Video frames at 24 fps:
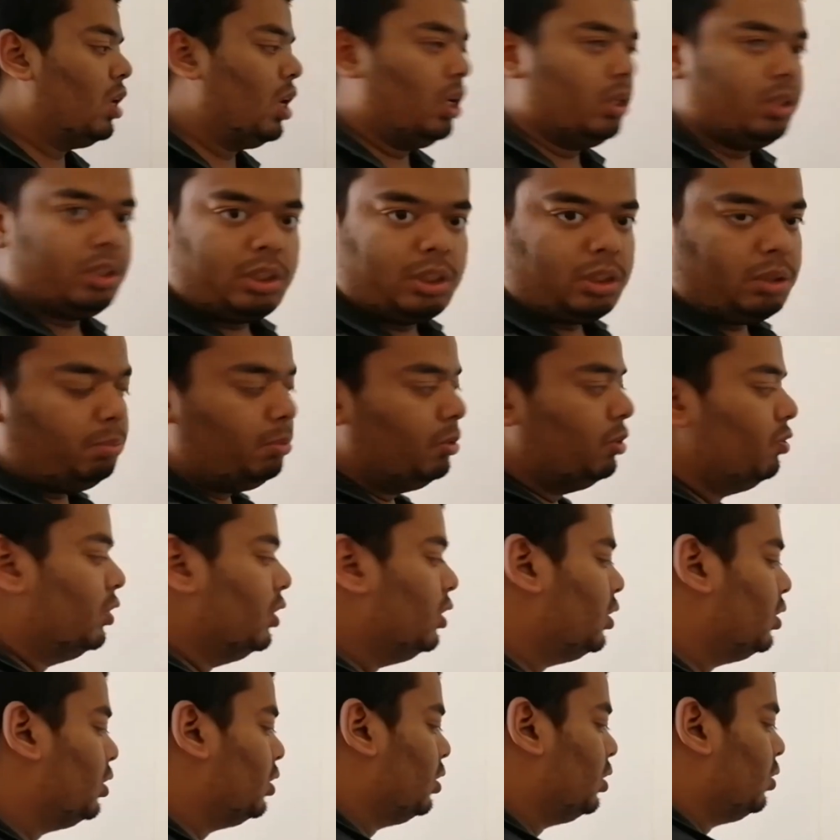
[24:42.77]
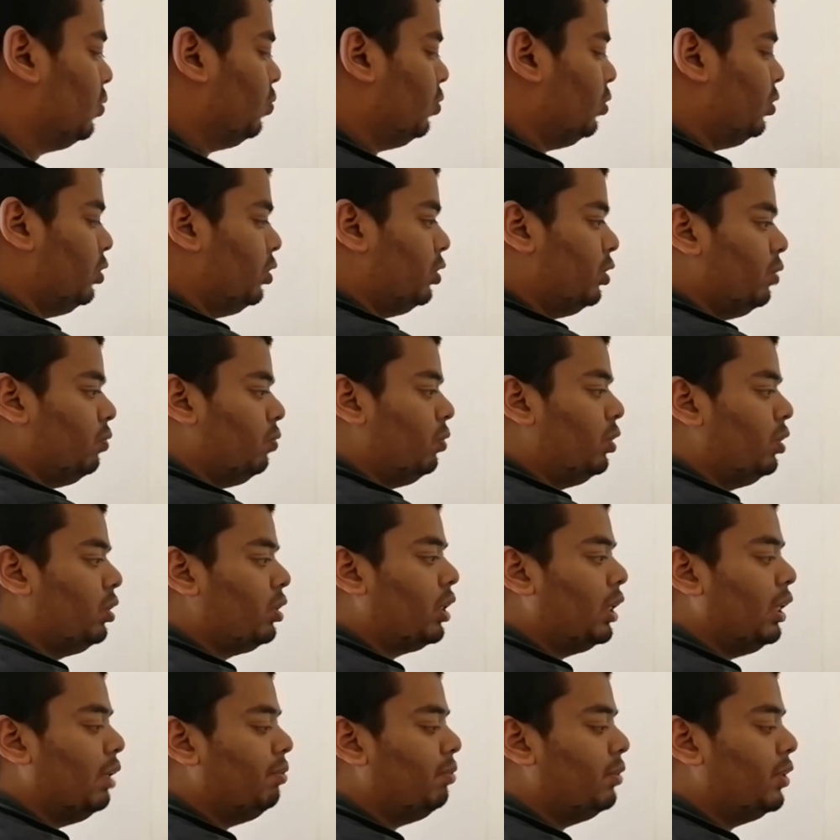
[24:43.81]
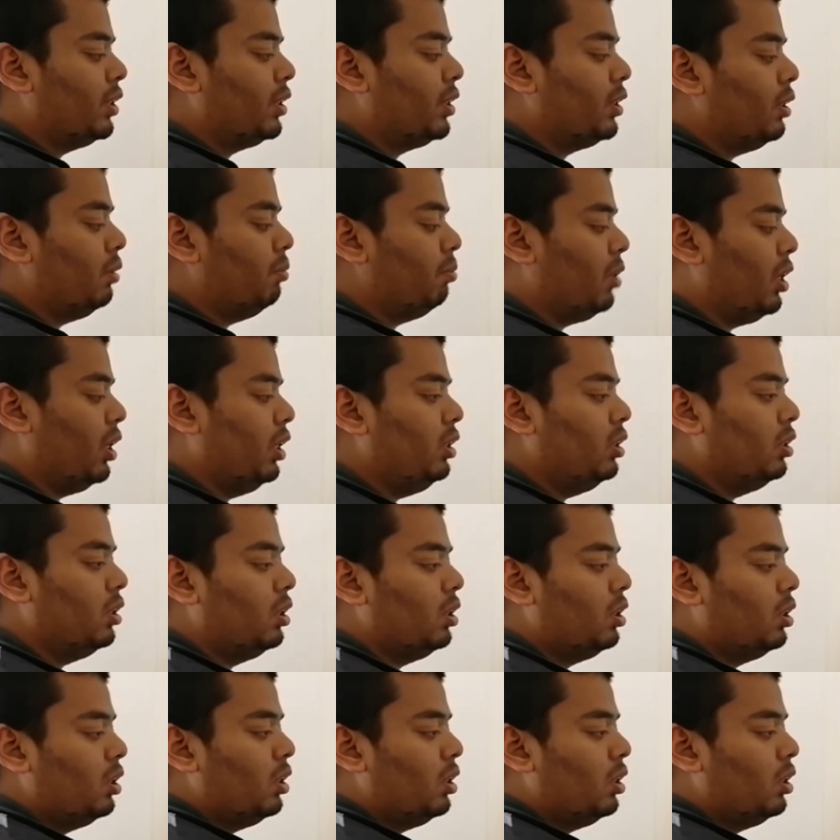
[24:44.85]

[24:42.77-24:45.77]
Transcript: I'll just remove this. We'll keep this in mind.